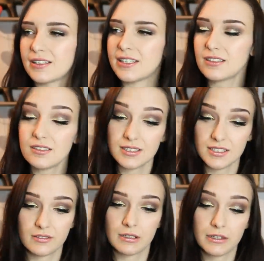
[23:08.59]
he does this
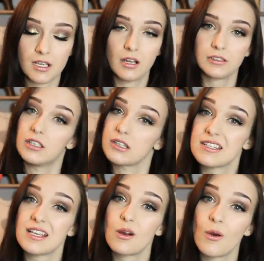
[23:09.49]
throughout the article, and there's
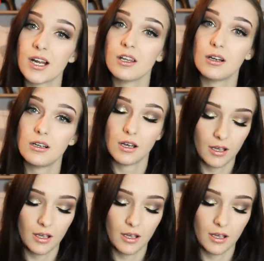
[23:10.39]
like quite a lot